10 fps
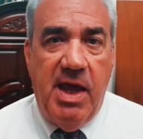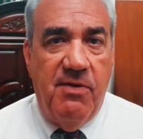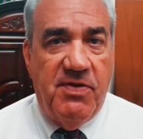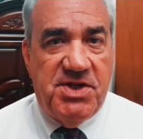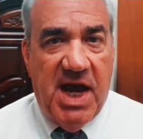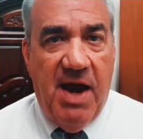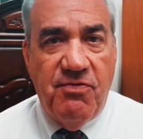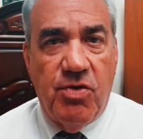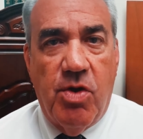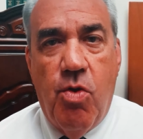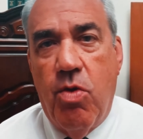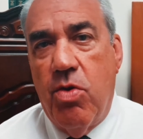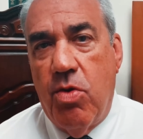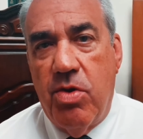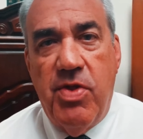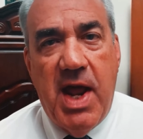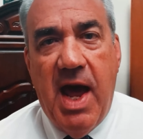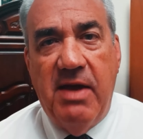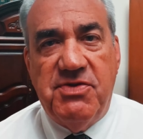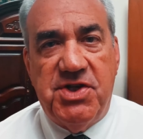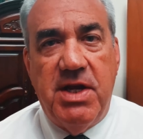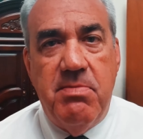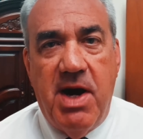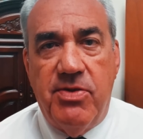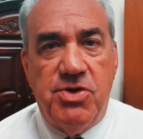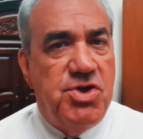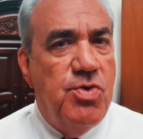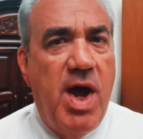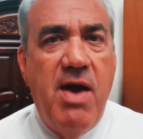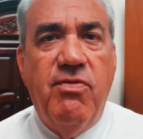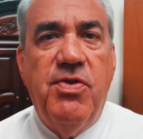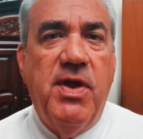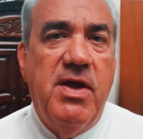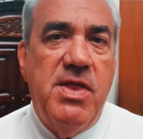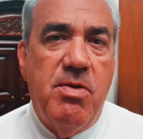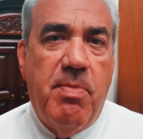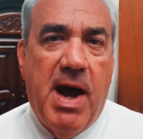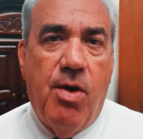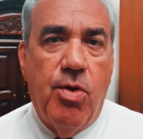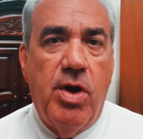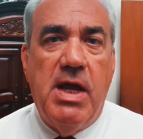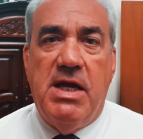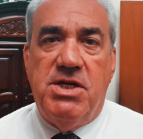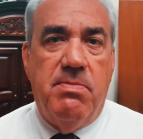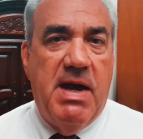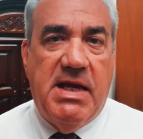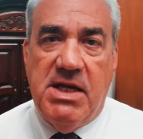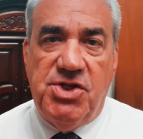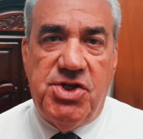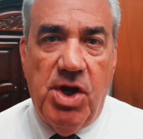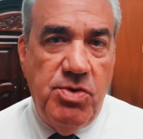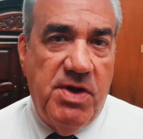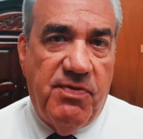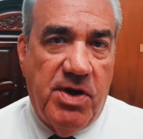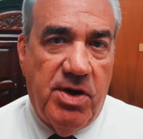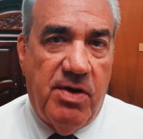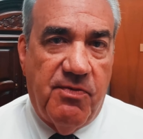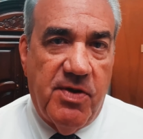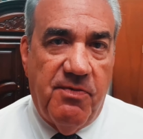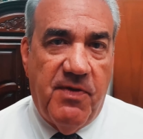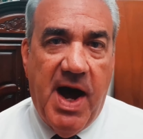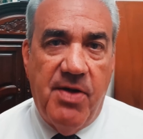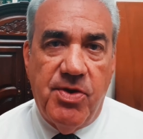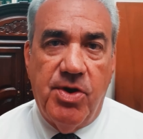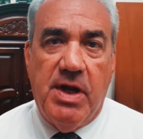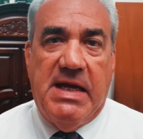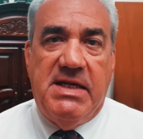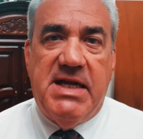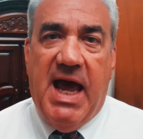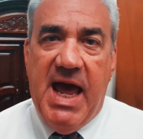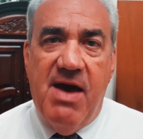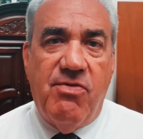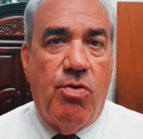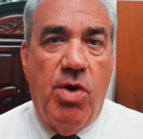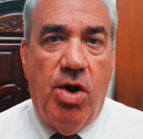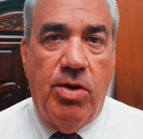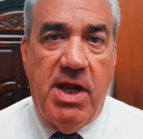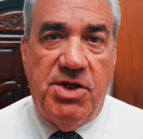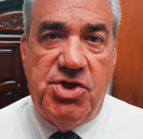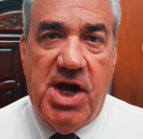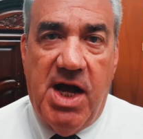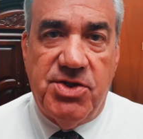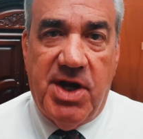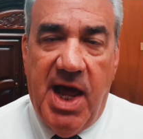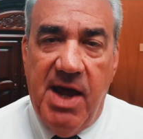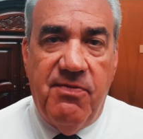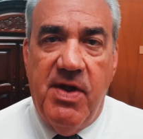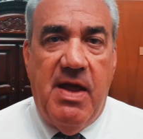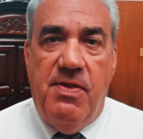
If it's after a court order, then I have seen mothers do everything in their power to make it so difficult for a father to have a role in a child's life